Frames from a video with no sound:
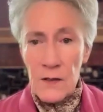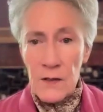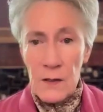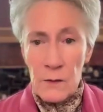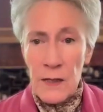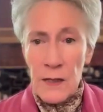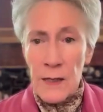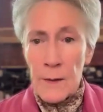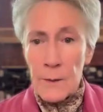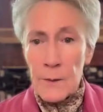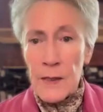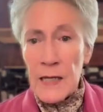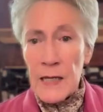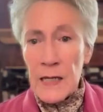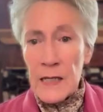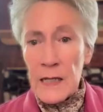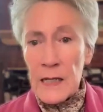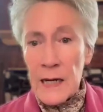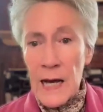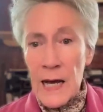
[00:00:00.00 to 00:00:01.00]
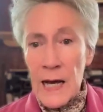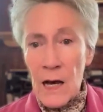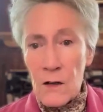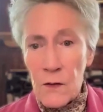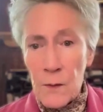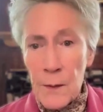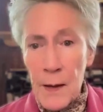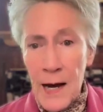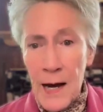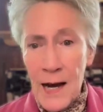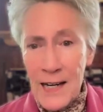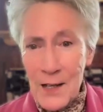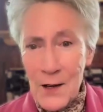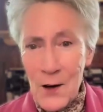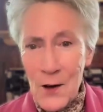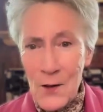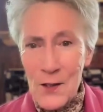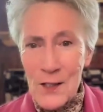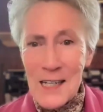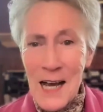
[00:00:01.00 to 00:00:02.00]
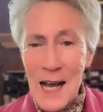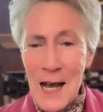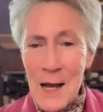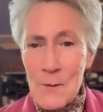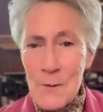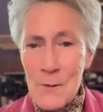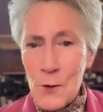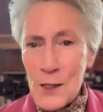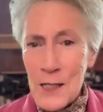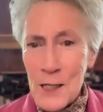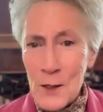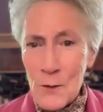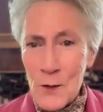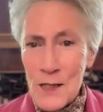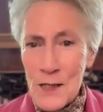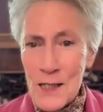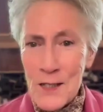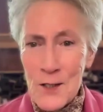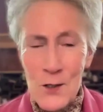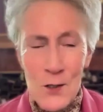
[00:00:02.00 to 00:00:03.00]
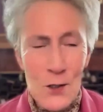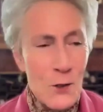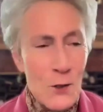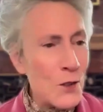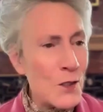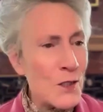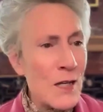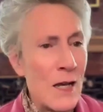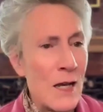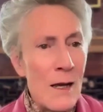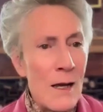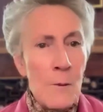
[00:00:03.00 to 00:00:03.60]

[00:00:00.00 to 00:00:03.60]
He would be in and out of a body all the time working with his students.